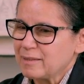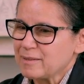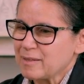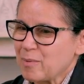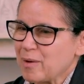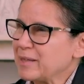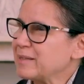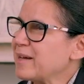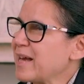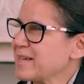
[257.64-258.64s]
somehow in
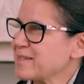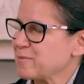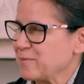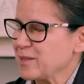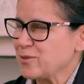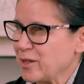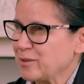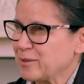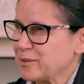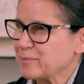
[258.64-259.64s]
the hands of each
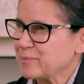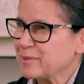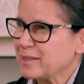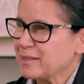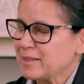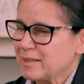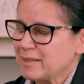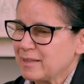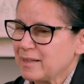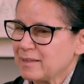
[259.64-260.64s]
other,
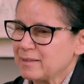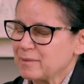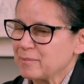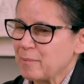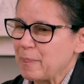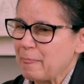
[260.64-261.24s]
and